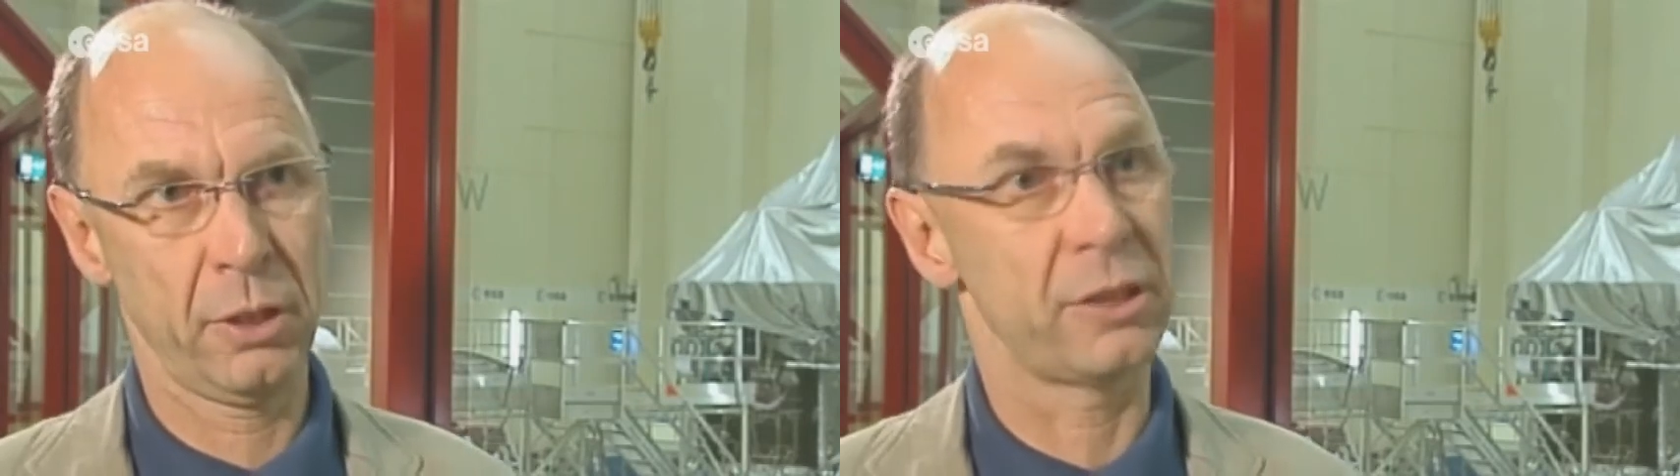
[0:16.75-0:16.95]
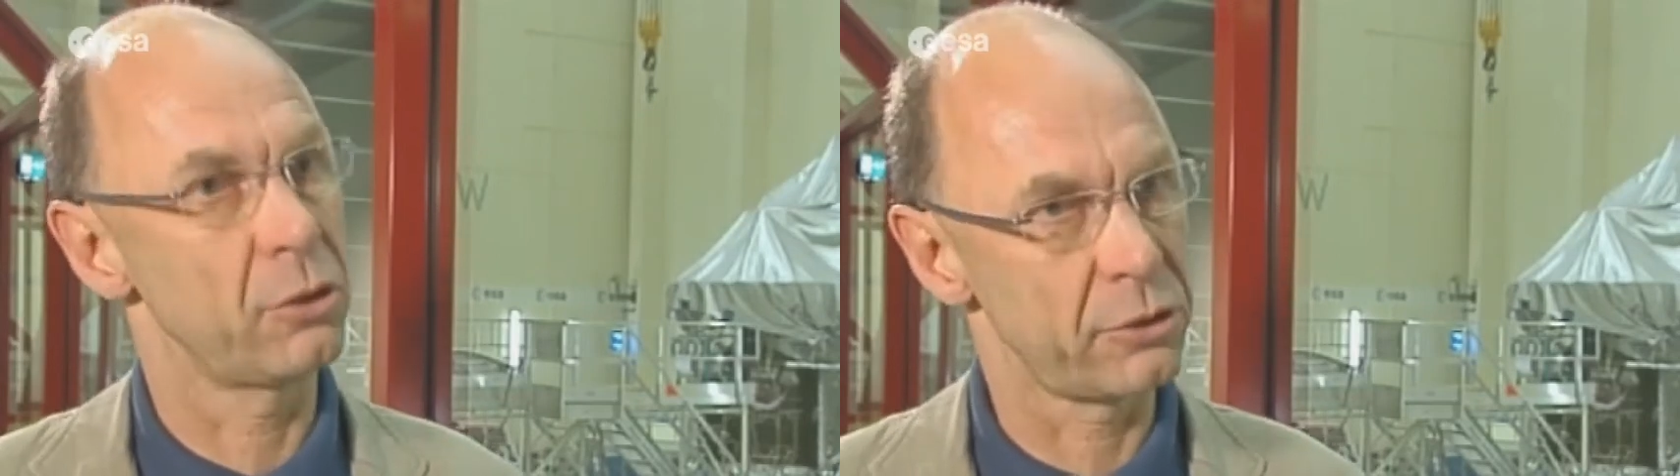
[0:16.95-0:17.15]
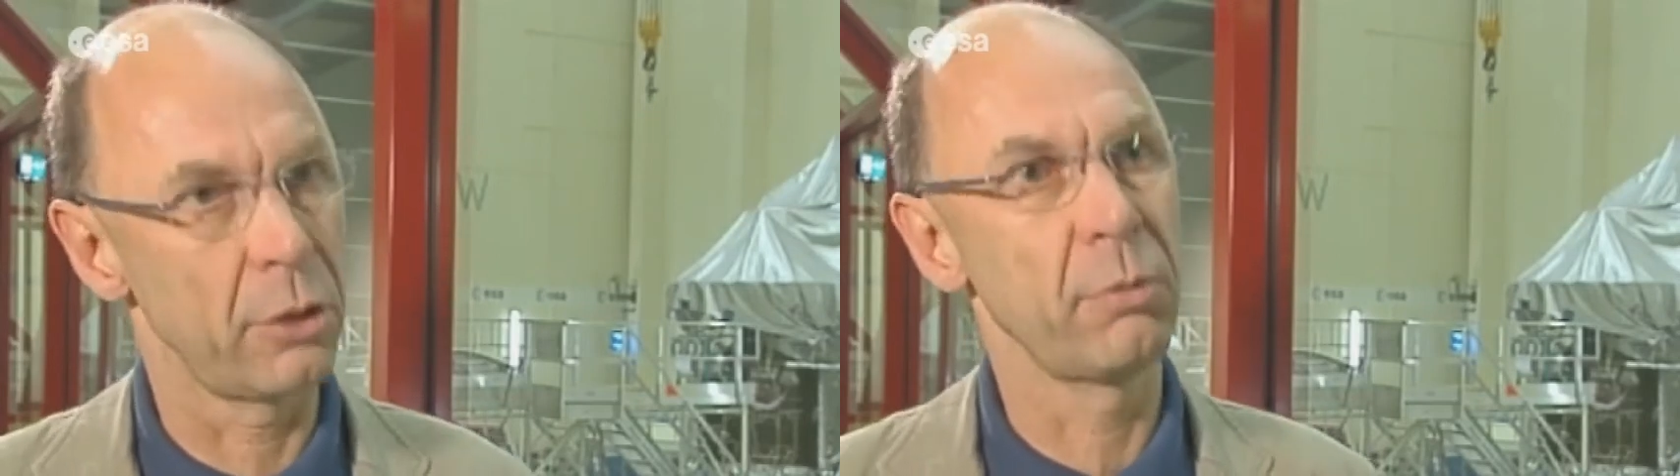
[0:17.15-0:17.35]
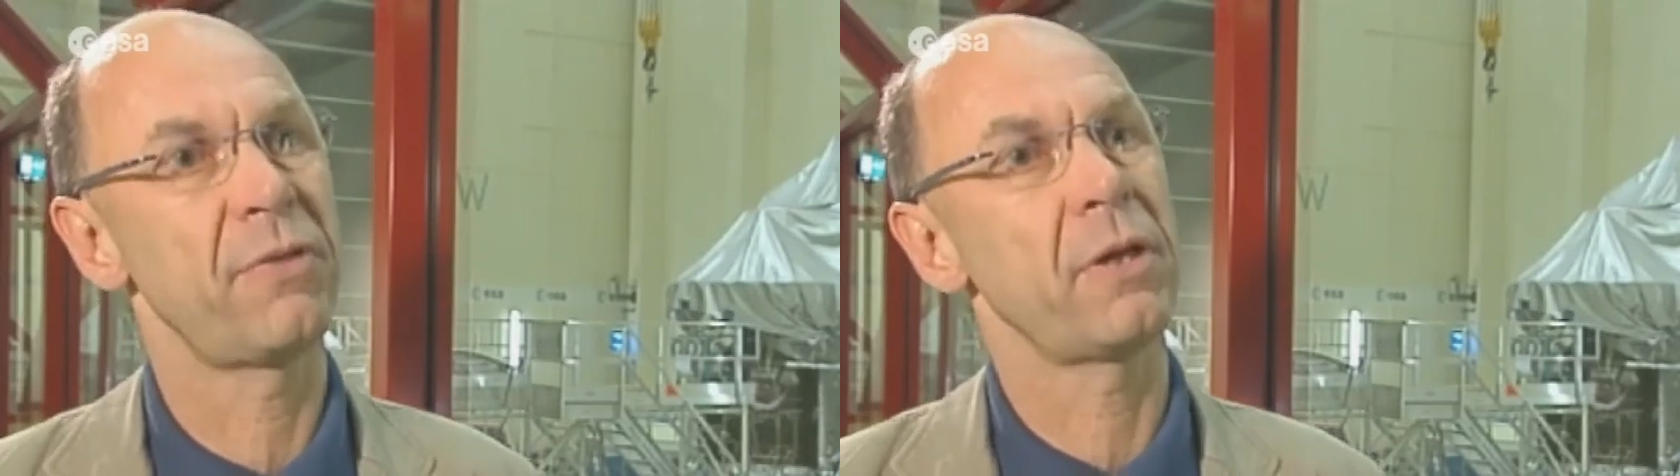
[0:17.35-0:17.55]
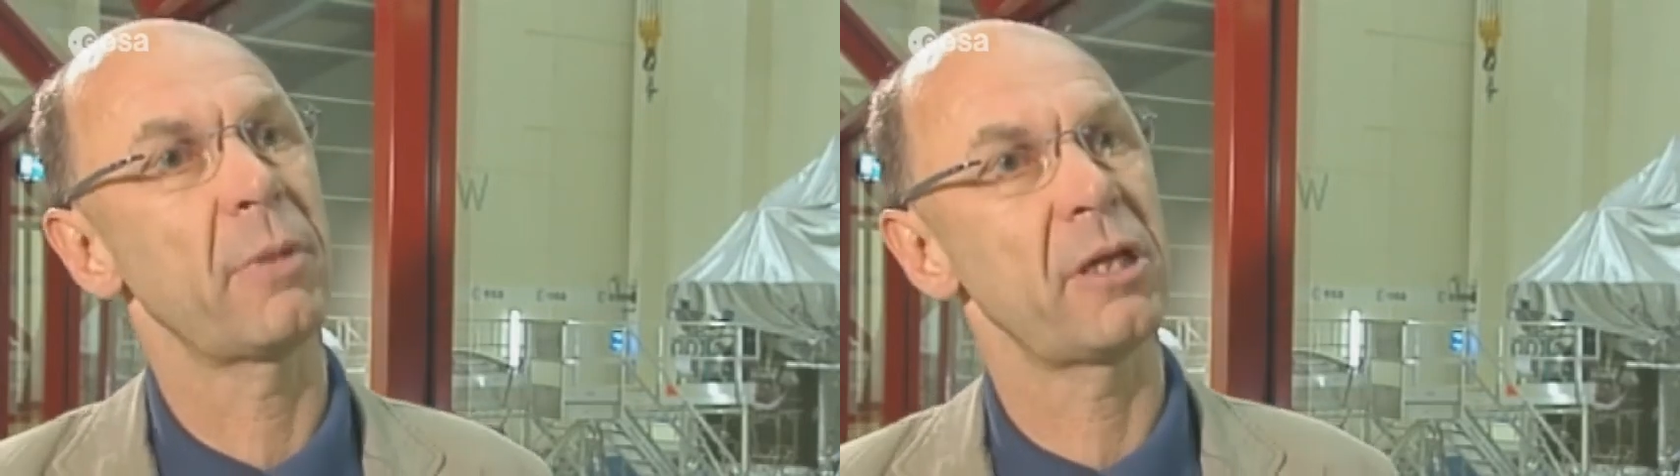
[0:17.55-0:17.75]
It's not the only
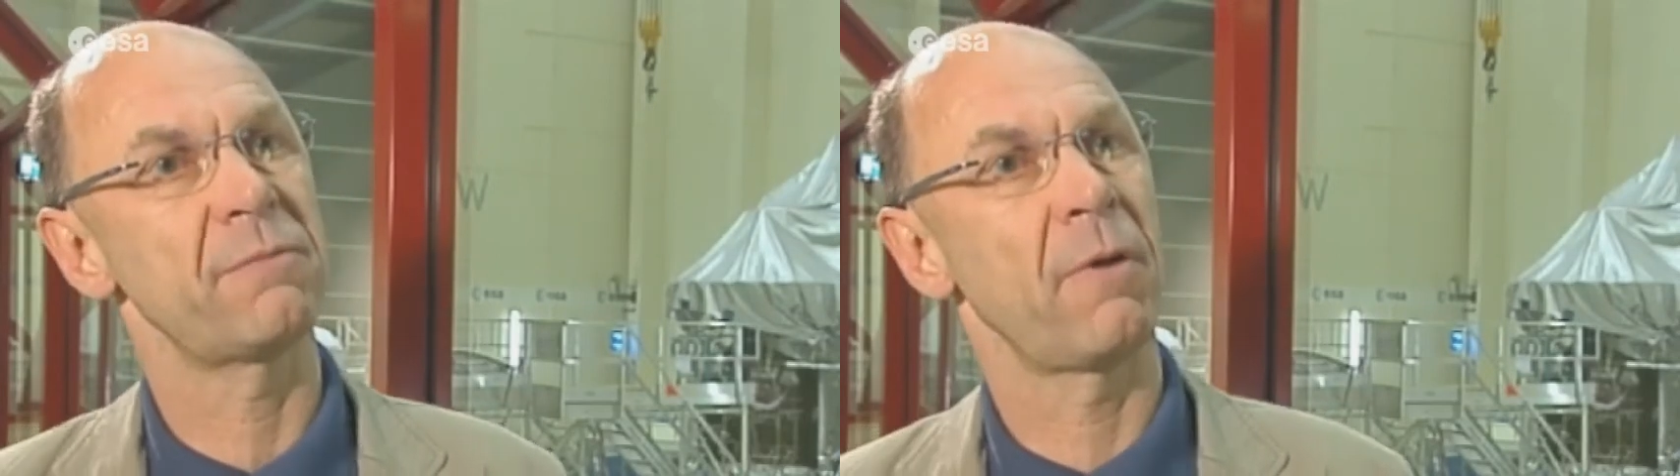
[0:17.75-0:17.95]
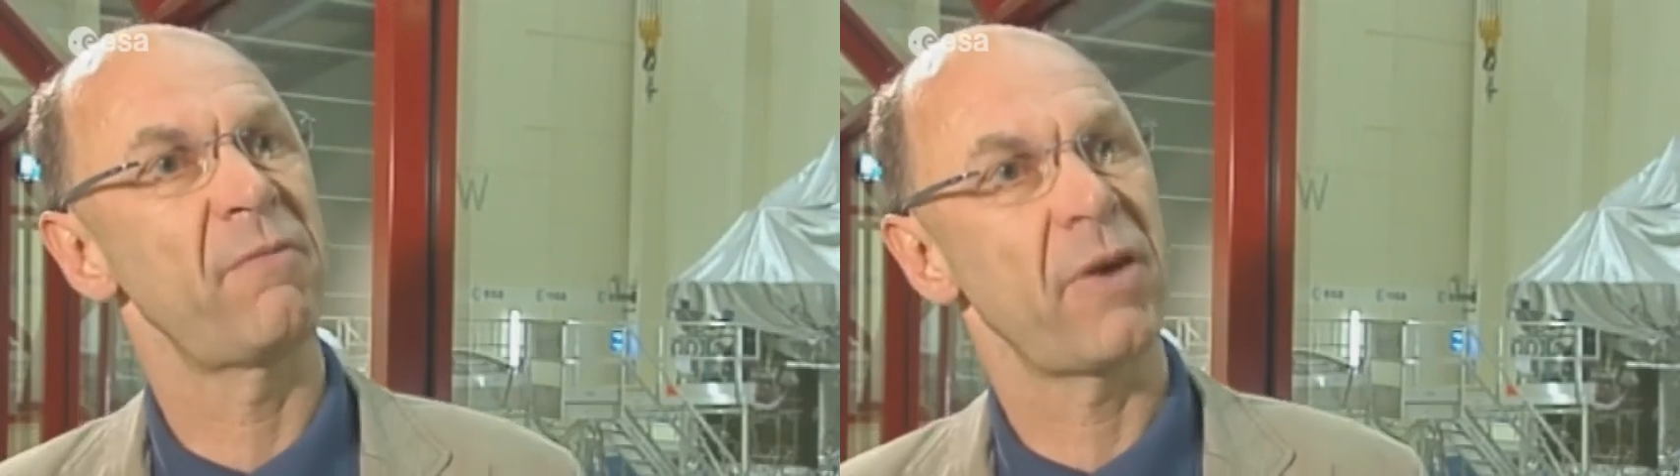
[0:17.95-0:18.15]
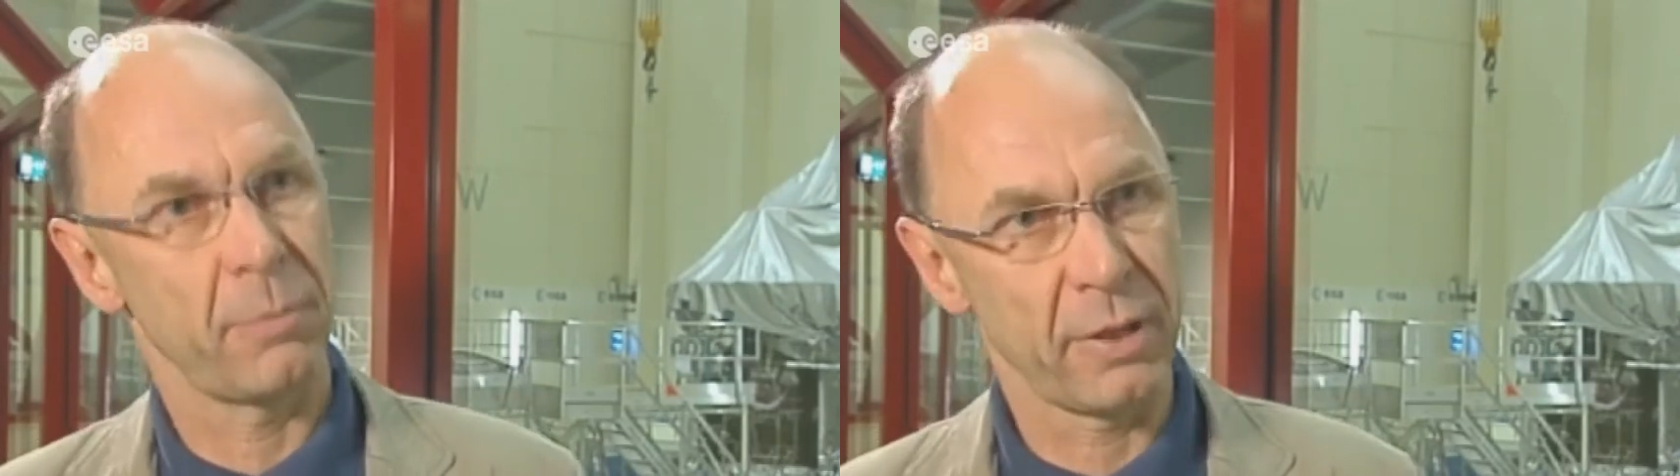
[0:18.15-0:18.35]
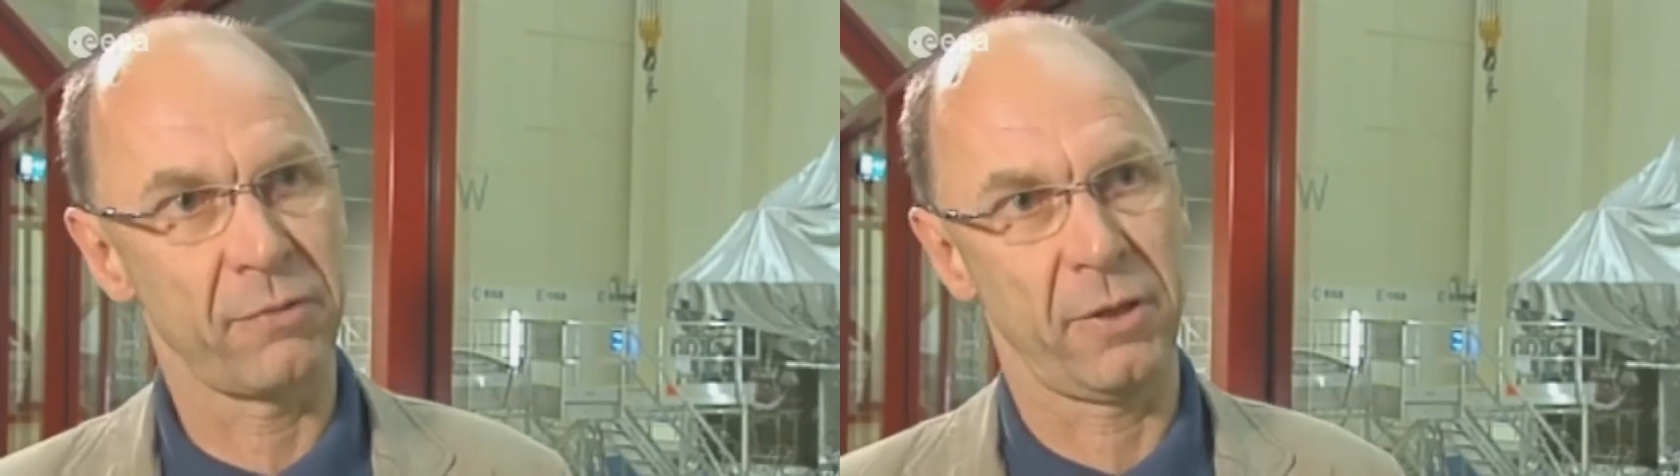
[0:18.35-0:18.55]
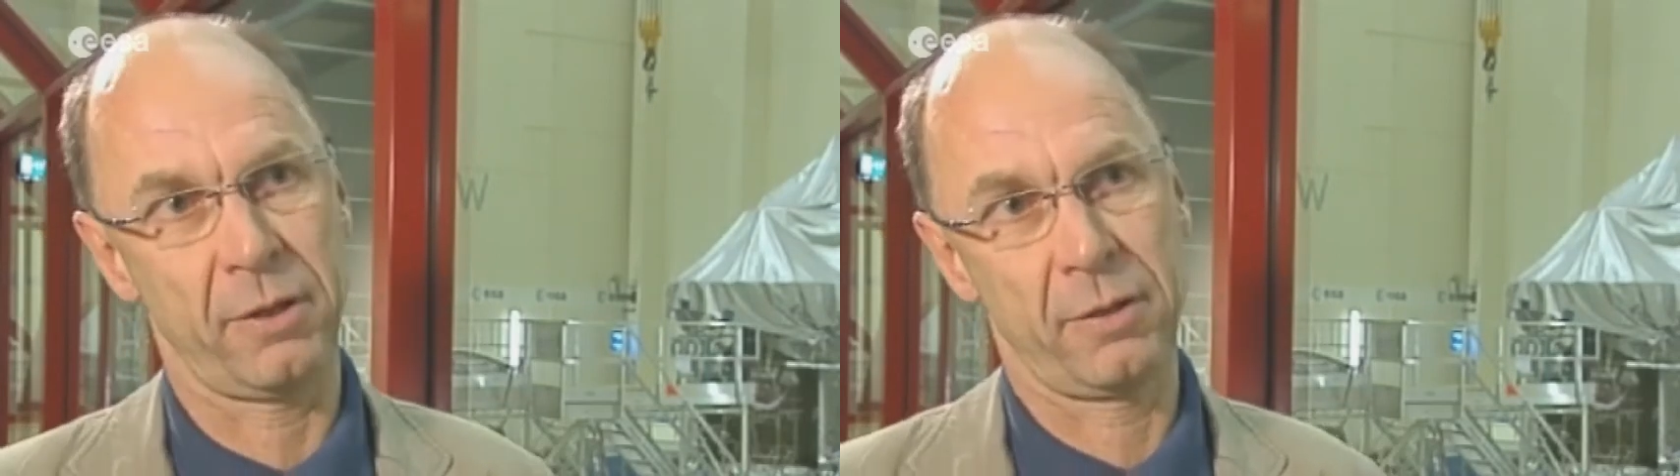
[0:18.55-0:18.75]
thing, but it's one very big thing.